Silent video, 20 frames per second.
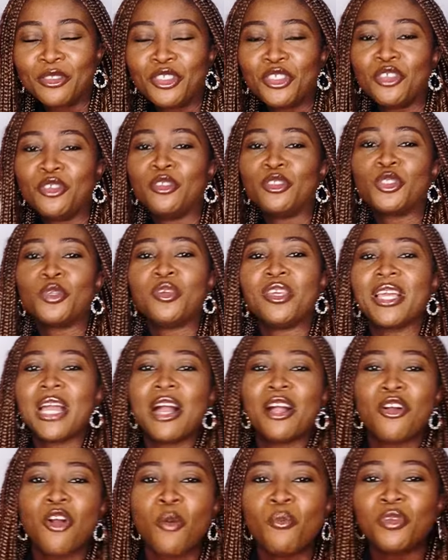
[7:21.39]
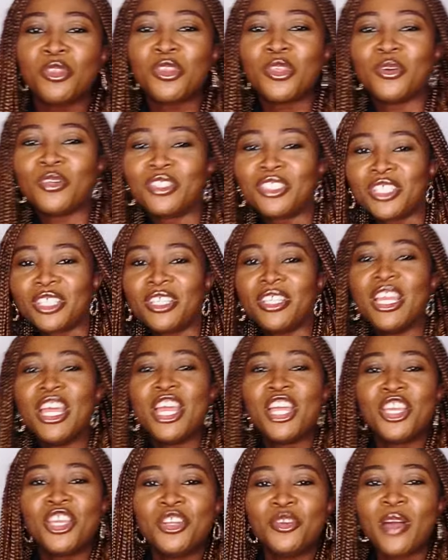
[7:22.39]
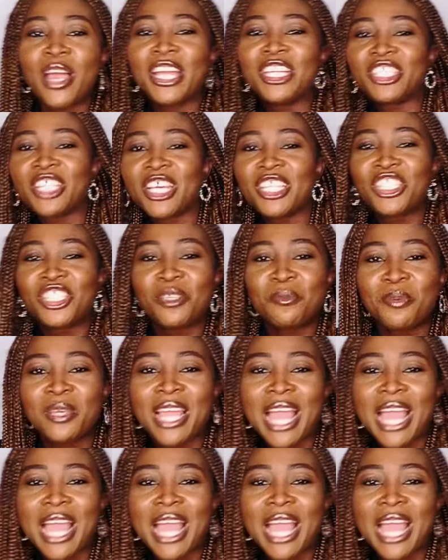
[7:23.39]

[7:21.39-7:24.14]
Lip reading: you know, so you can't come with your IJGB